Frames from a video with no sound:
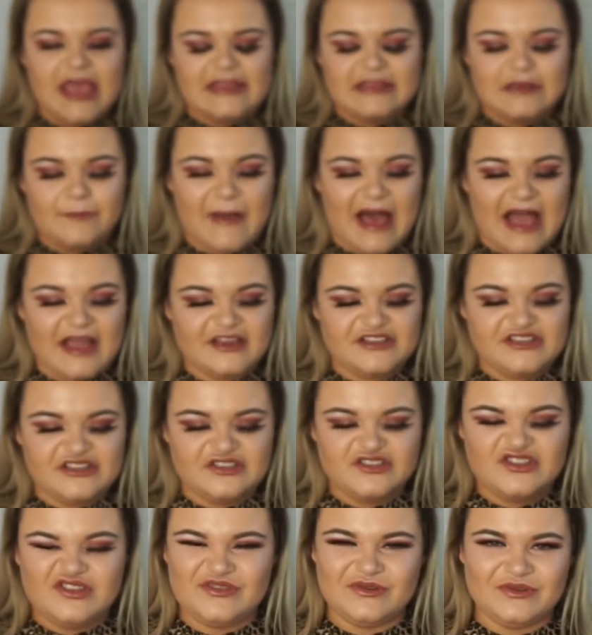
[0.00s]
and the
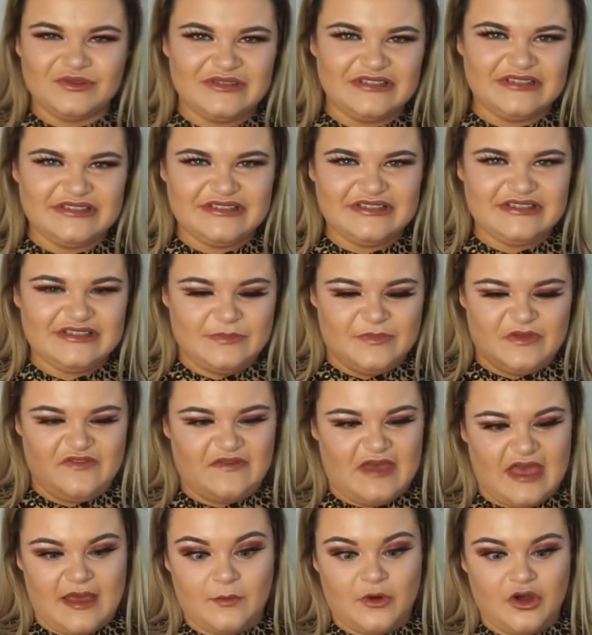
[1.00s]
packaging soul is, to be
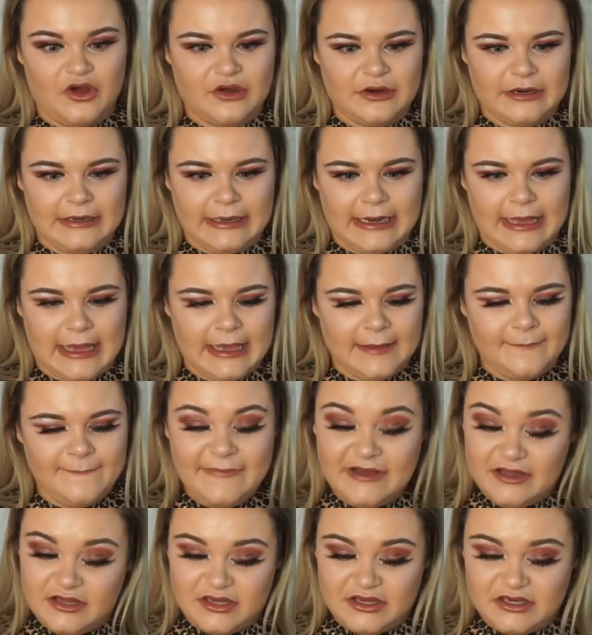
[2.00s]
fair, I'm not going to lie,
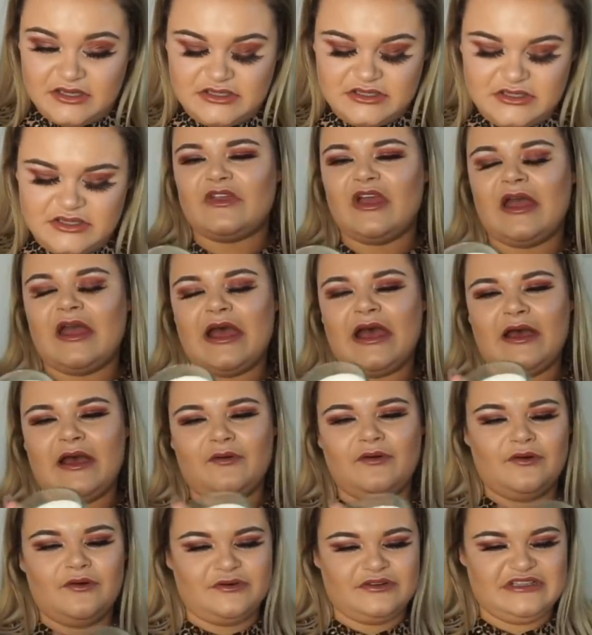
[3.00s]
but
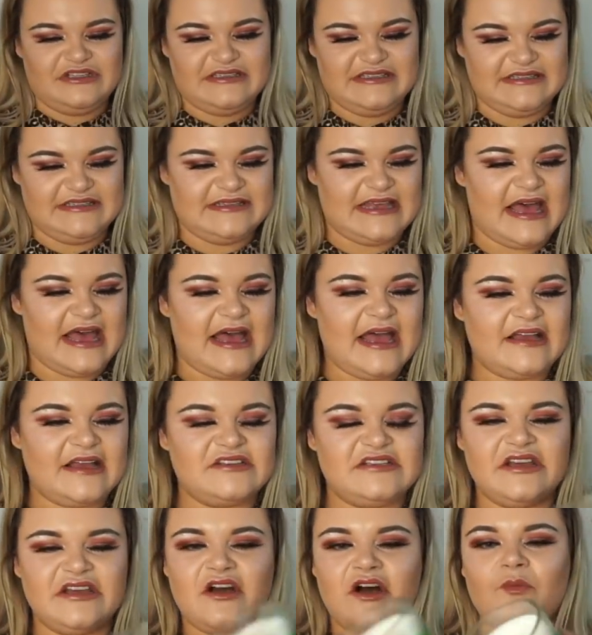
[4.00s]
how gorgeous is that? I
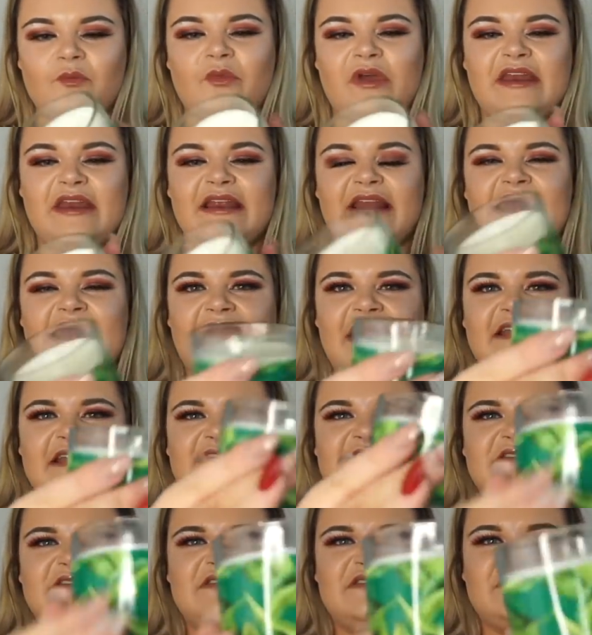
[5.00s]
actually can't wait to light
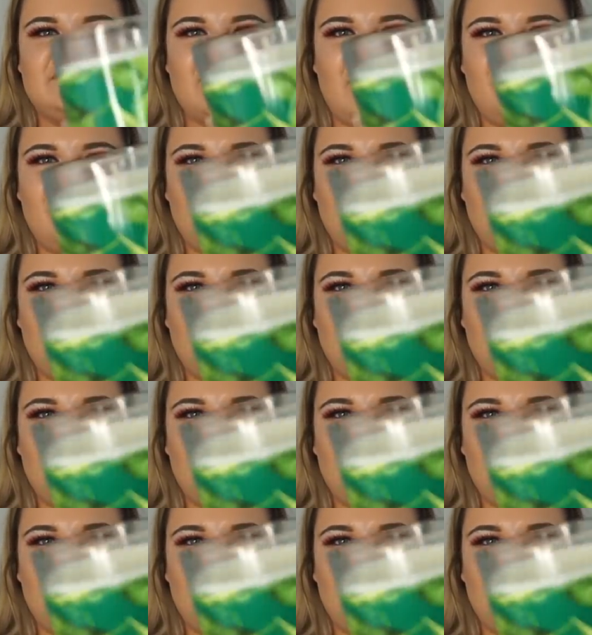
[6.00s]
it. It's just got